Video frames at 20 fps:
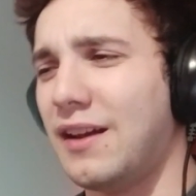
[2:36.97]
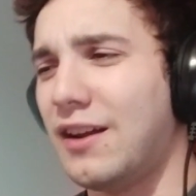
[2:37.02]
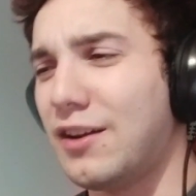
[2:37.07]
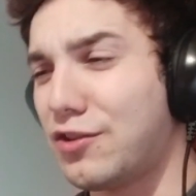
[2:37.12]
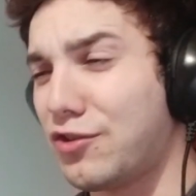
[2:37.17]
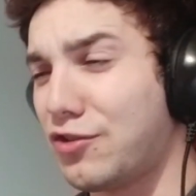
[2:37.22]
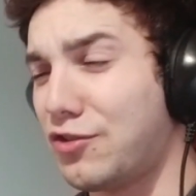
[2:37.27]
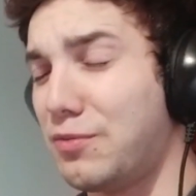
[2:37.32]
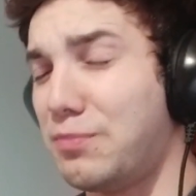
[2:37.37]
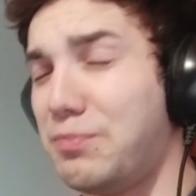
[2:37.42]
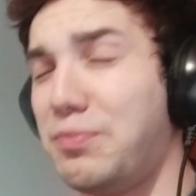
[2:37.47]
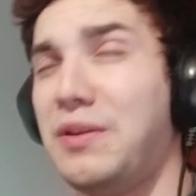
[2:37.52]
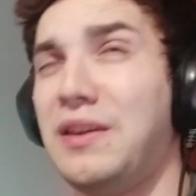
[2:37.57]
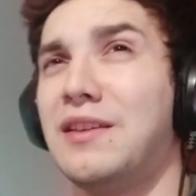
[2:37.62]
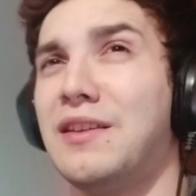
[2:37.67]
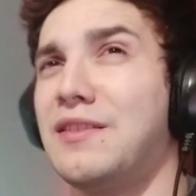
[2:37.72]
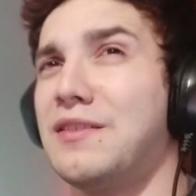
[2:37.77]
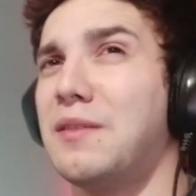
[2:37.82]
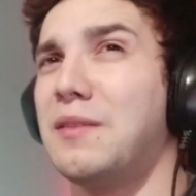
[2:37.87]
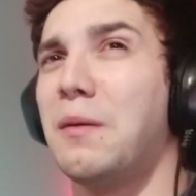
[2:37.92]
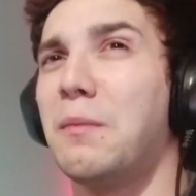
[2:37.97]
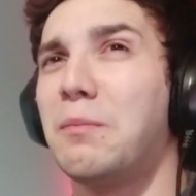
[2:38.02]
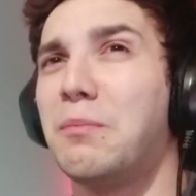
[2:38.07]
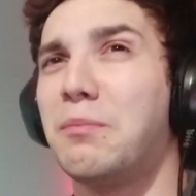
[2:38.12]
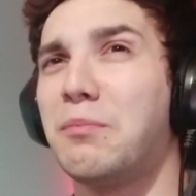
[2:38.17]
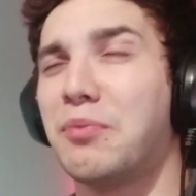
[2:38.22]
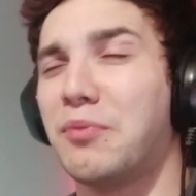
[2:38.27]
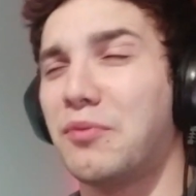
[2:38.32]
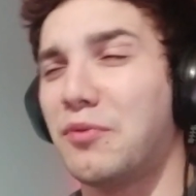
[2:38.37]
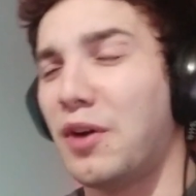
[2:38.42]
Urge to pee is a
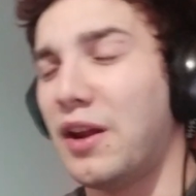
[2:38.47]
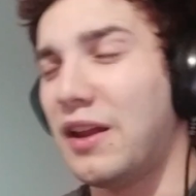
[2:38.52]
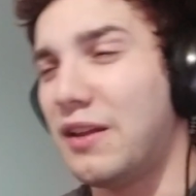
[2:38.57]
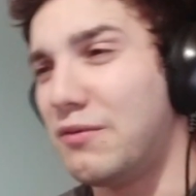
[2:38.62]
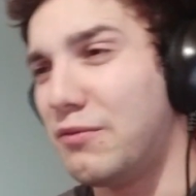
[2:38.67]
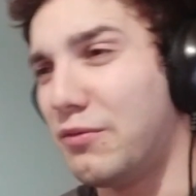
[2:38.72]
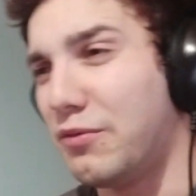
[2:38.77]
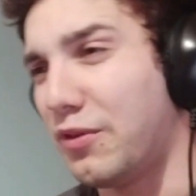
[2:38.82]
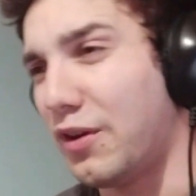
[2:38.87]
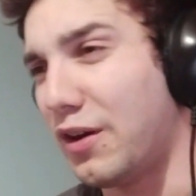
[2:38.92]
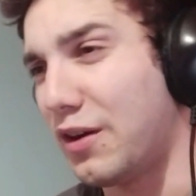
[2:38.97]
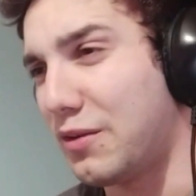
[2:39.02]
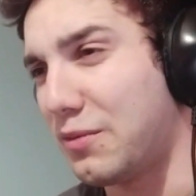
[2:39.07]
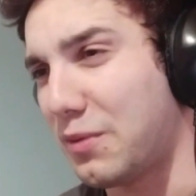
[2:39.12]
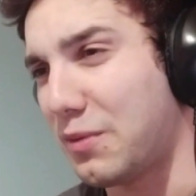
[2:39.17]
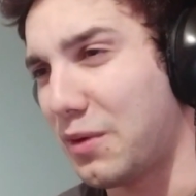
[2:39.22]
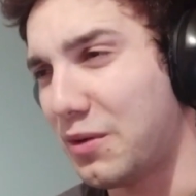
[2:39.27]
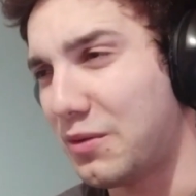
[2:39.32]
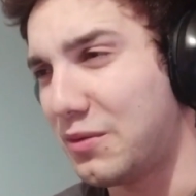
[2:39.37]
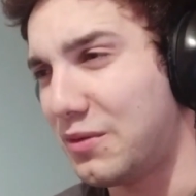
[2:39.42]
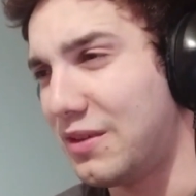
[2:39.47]
brain fuck, bro.